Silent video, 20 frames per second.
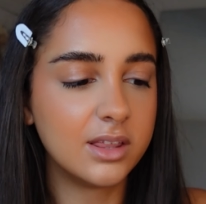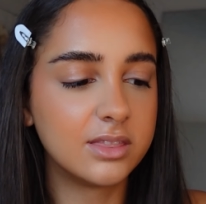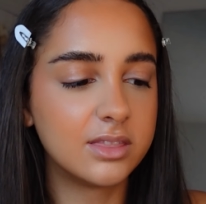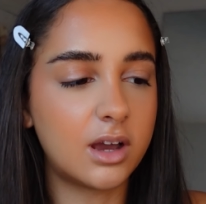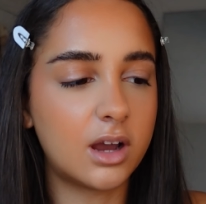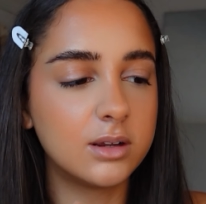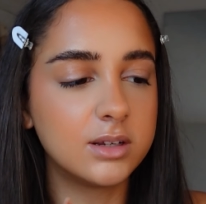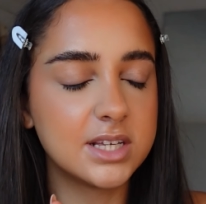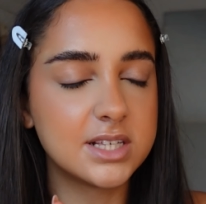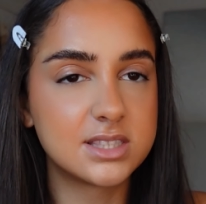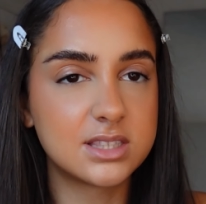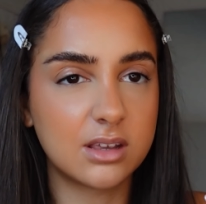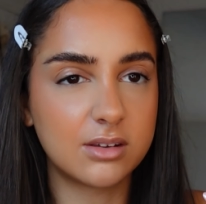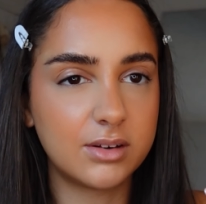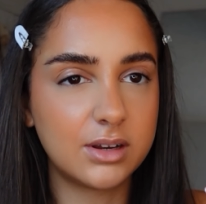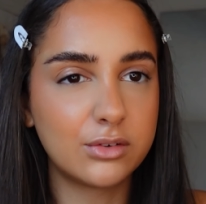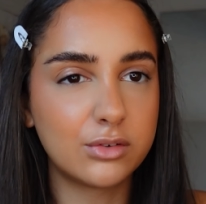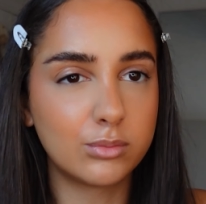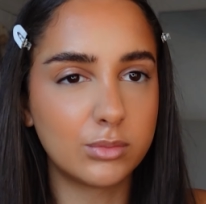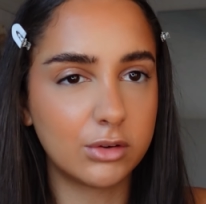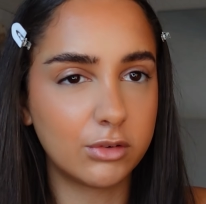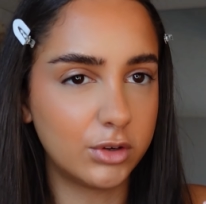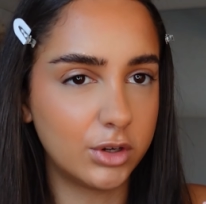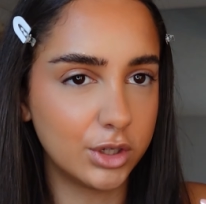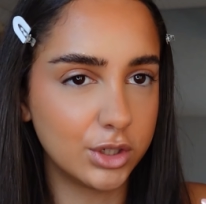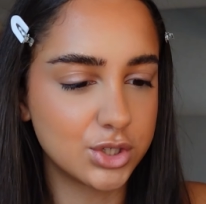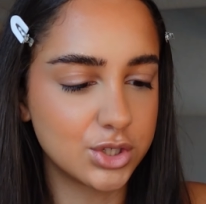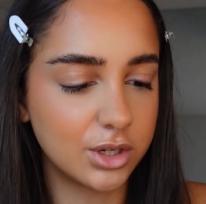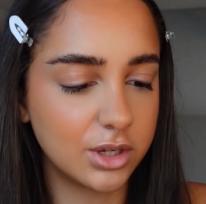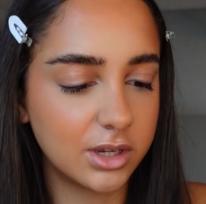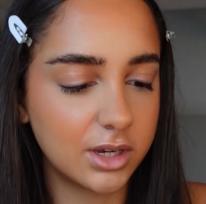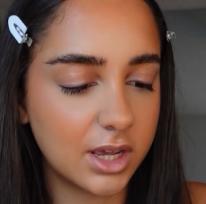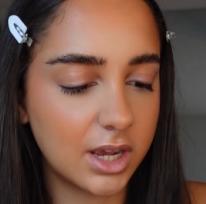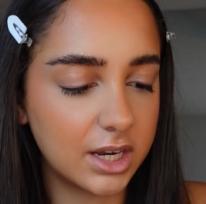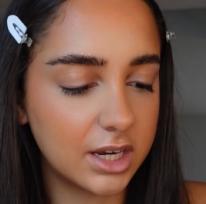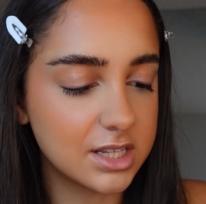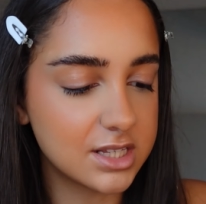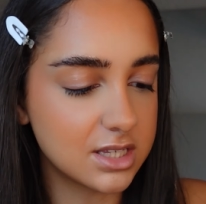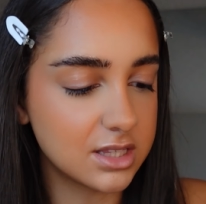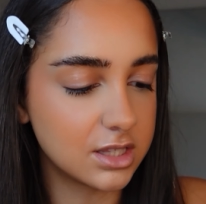It's definitely from Revolution and
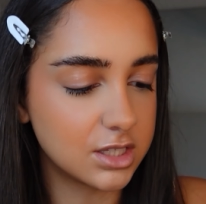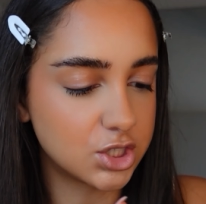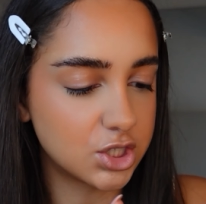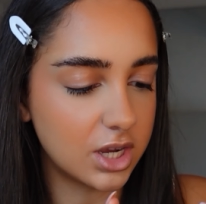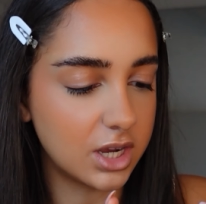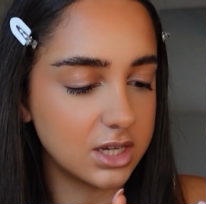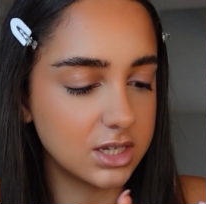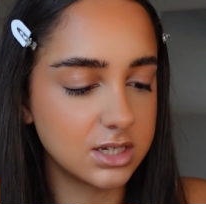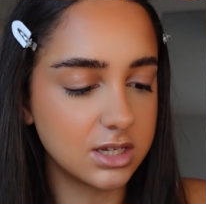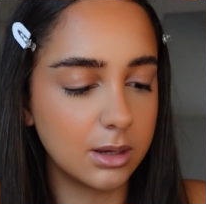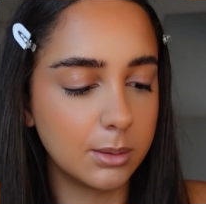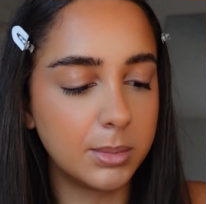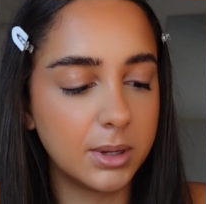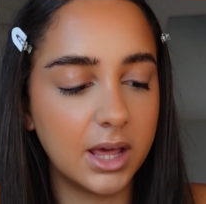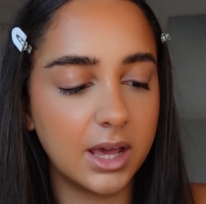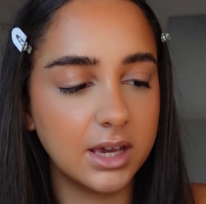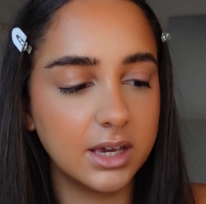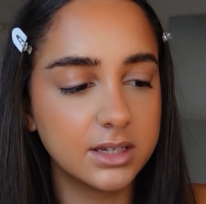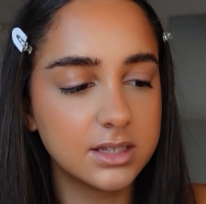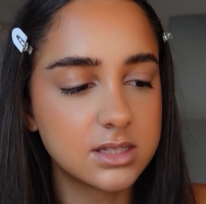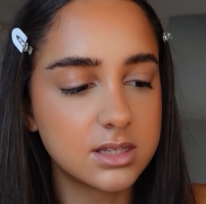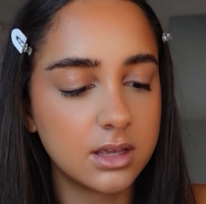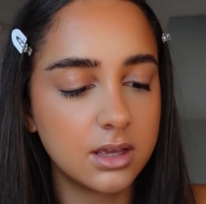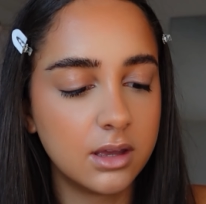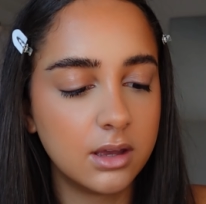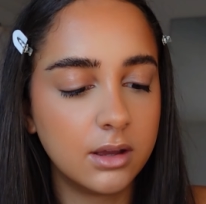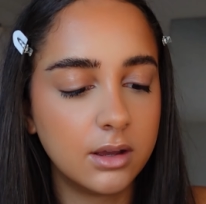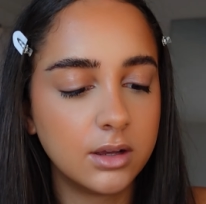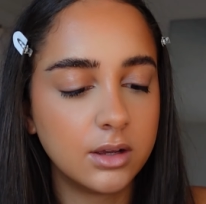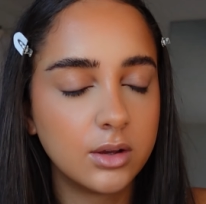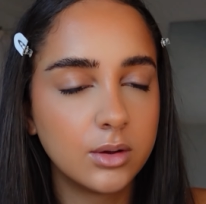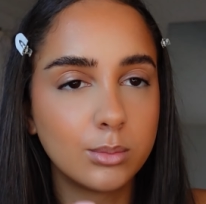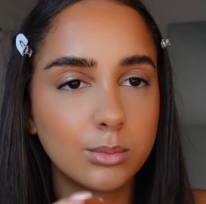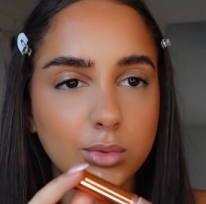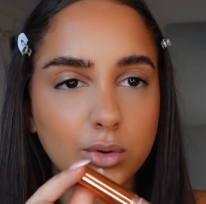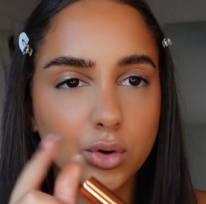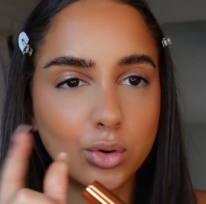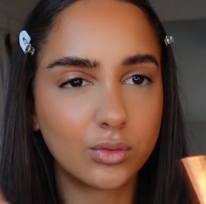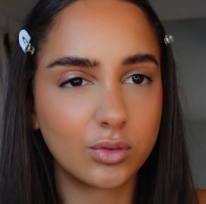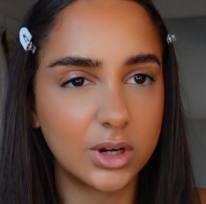it's in the shade Ablaze.
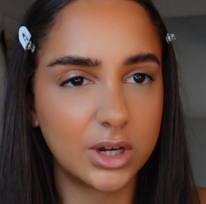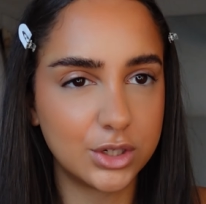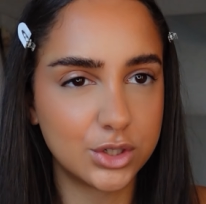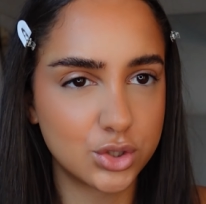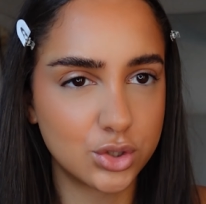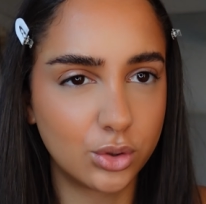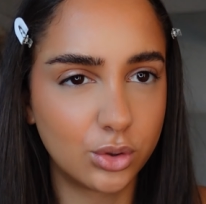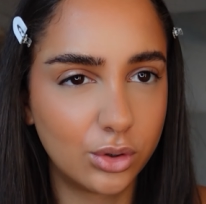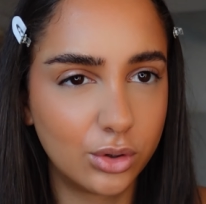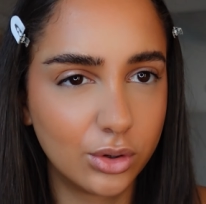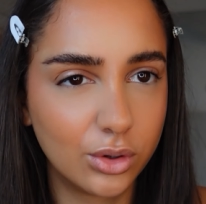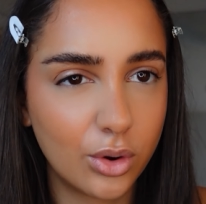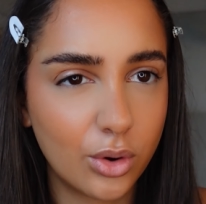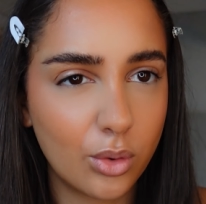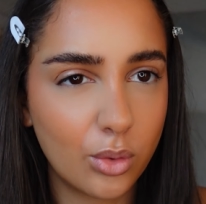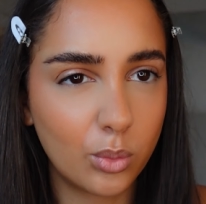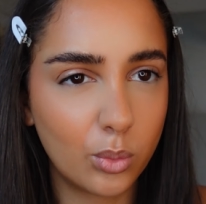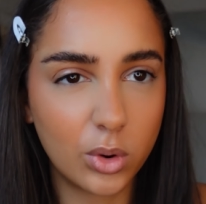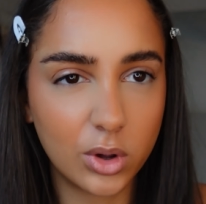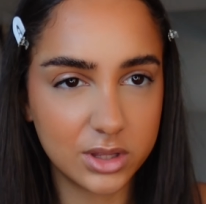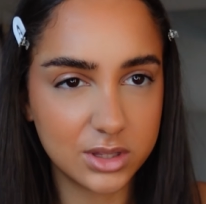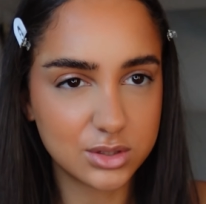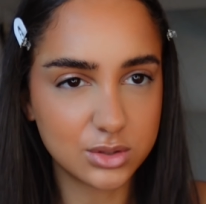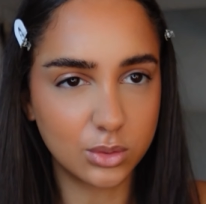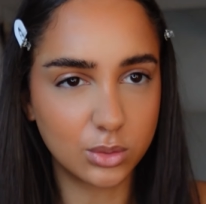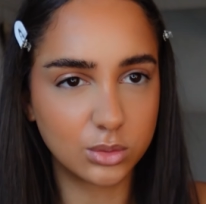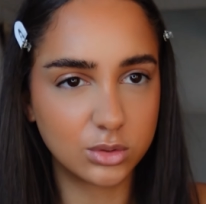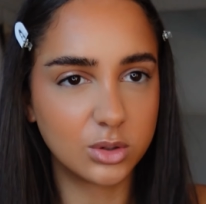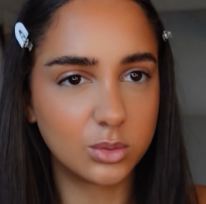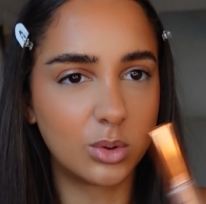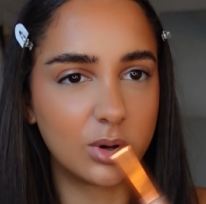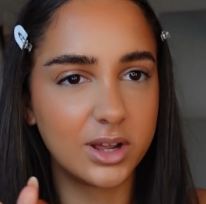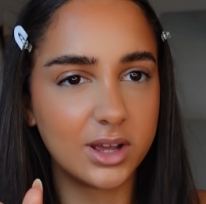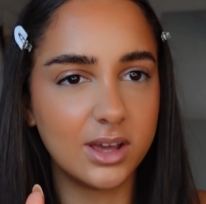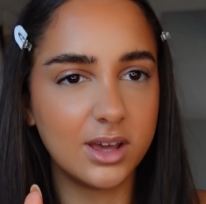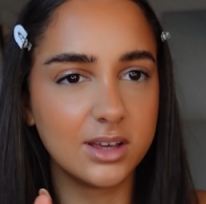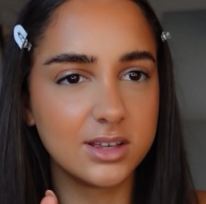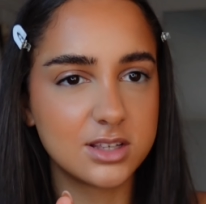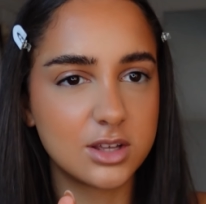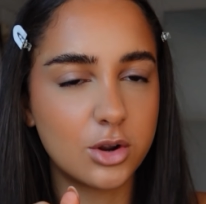I'm not really sure what it's called or what it
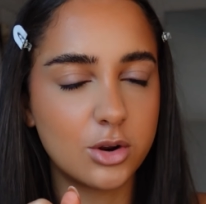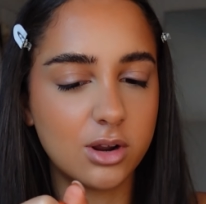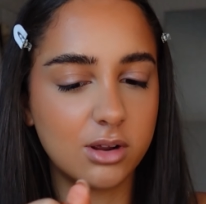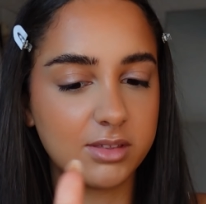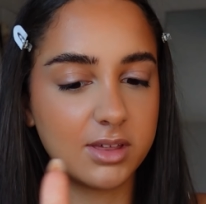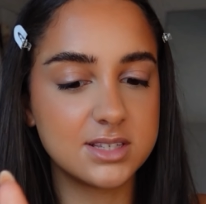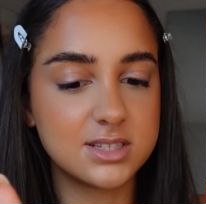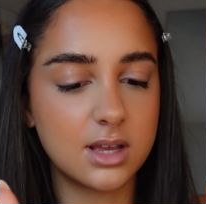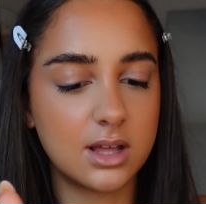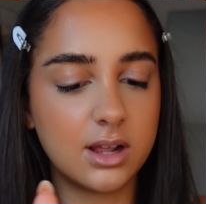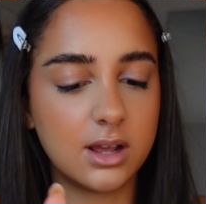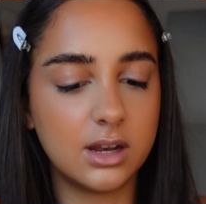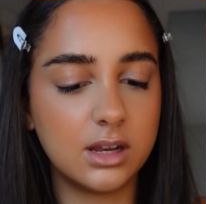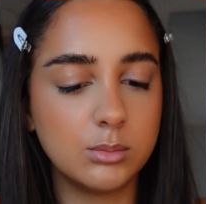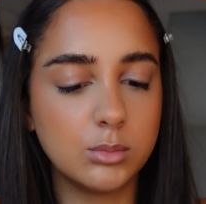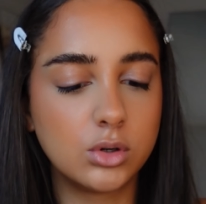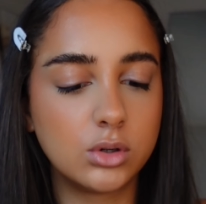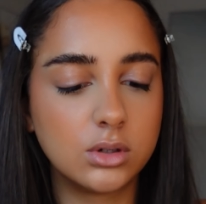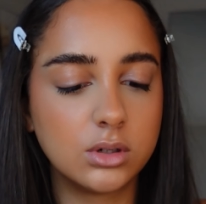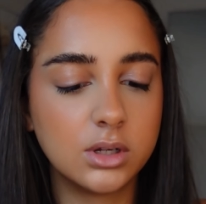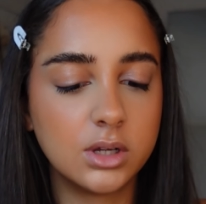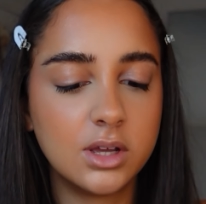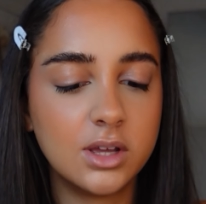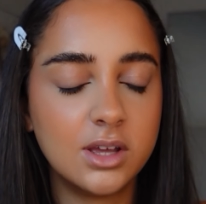is. I don't know if they sell it anymore.